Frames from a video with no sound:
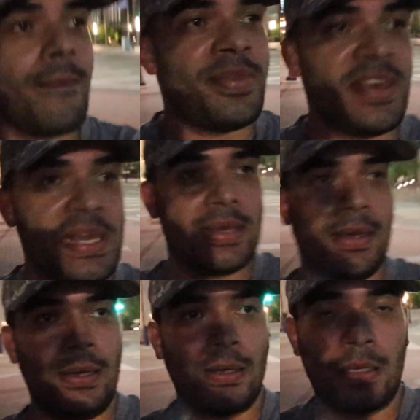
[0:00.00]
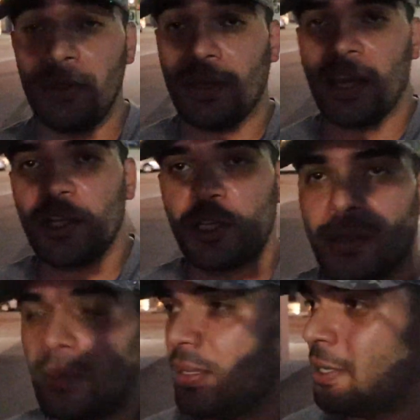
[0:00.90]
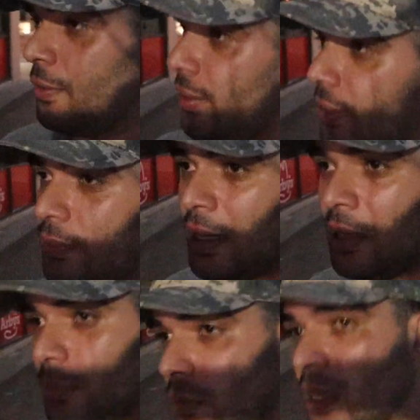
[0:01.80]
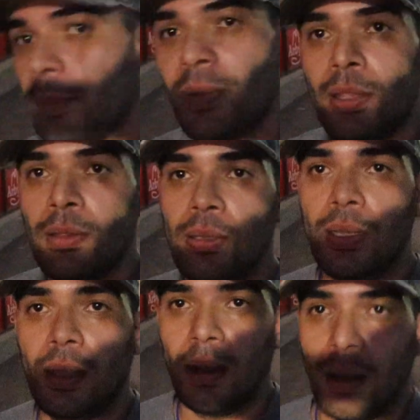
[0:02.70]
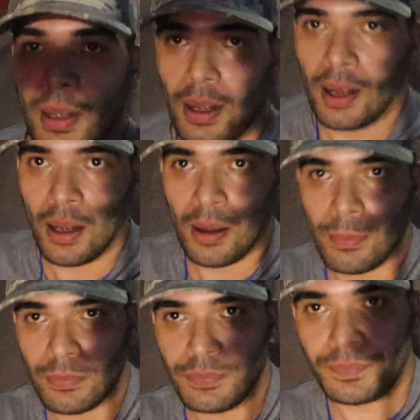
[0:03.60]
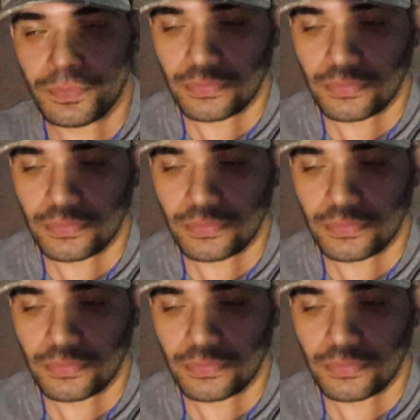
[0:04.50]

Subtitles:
The communication internet cable company. The